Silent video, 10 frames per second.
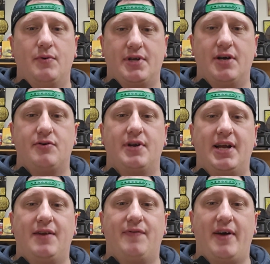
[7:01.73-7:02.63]
with
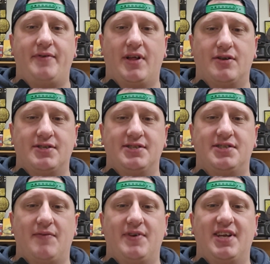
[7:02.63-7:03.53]

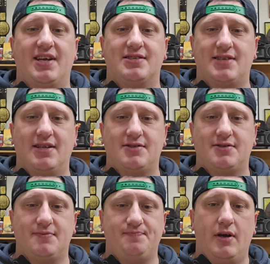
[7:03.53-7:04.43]
$185.78.
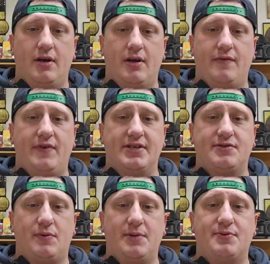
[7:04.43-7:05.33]
Invest
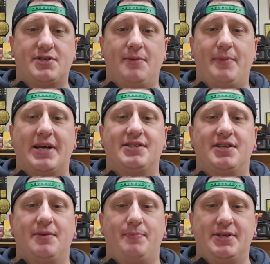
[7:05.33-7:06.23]
20% back
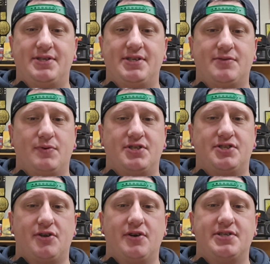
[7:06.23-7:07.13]
into the business, which is
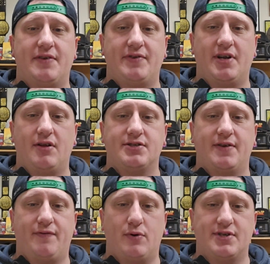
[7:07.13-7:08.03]

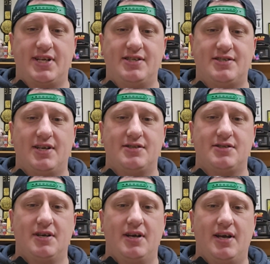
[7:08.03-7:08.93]
$37.14,
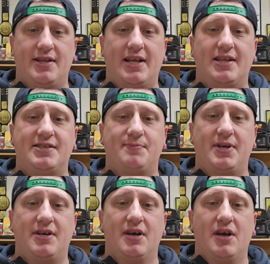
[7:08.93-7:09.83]
and that leaves
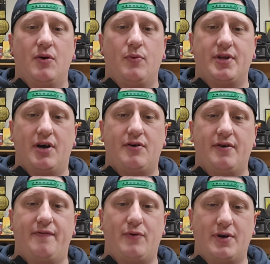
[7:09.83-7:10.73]
me with
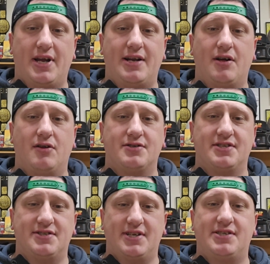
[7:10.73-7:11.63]

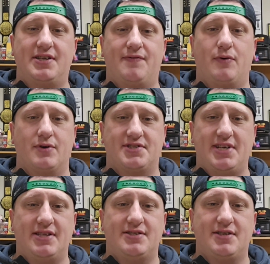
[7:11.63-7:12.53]

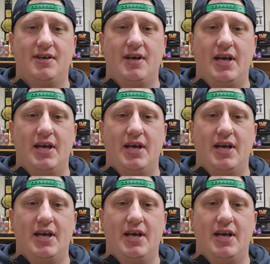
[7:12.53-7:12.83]
$148.64.